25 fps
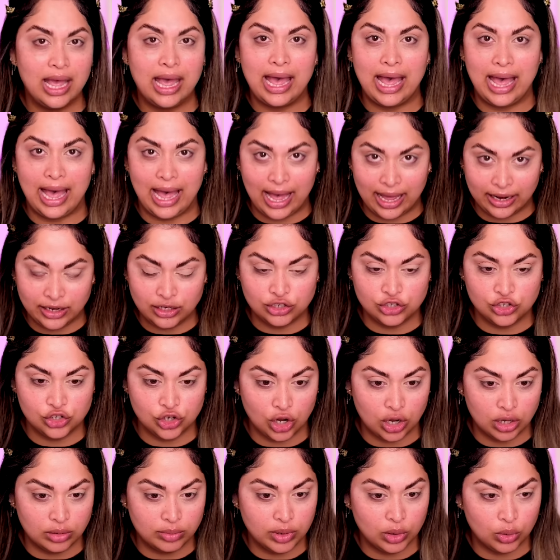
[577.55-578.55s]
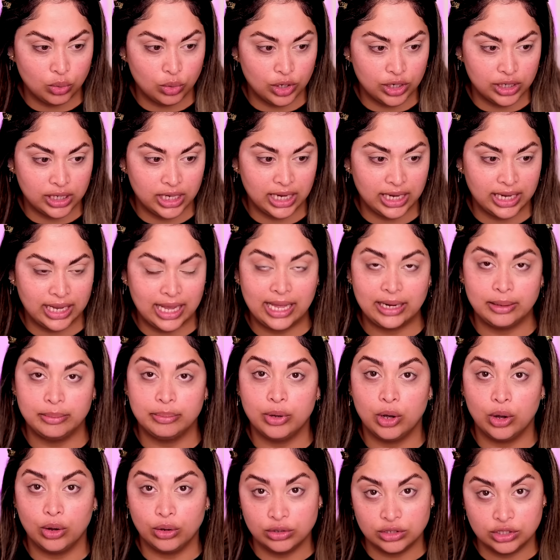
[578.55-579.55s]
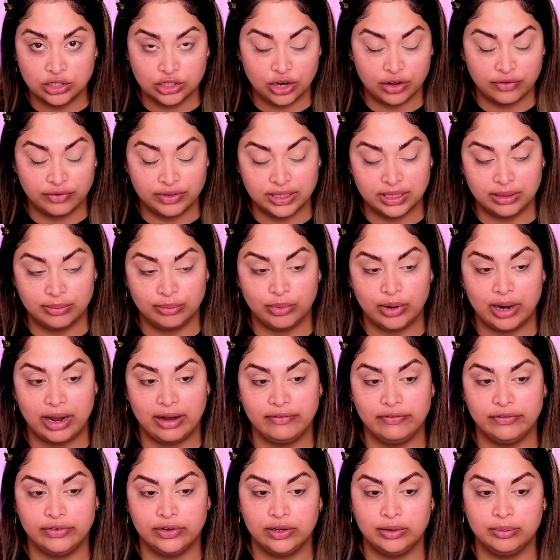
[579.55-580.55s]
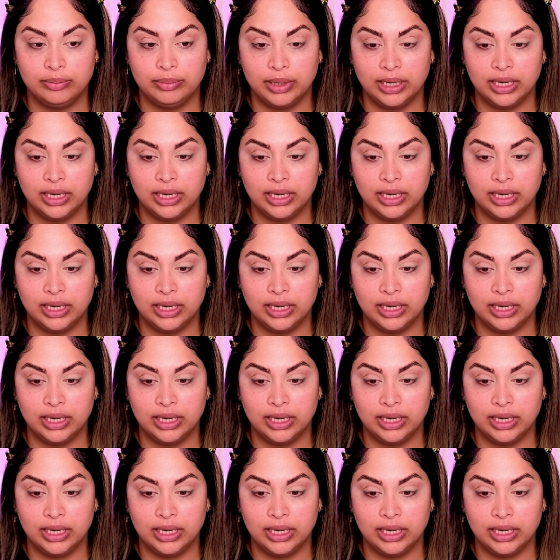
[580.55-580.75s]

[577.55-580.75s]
had a job working at a post office in Bradford,